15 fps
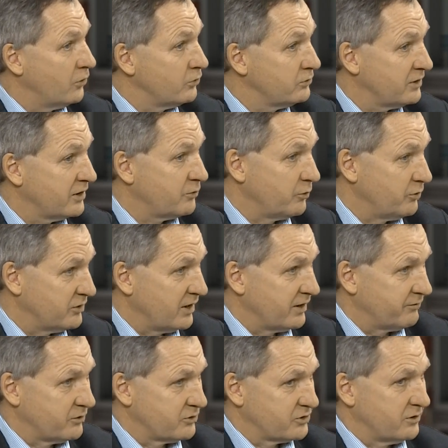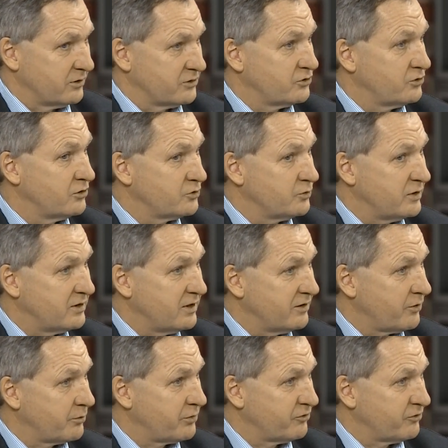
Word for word: only when we deliver results. As soon as we deliver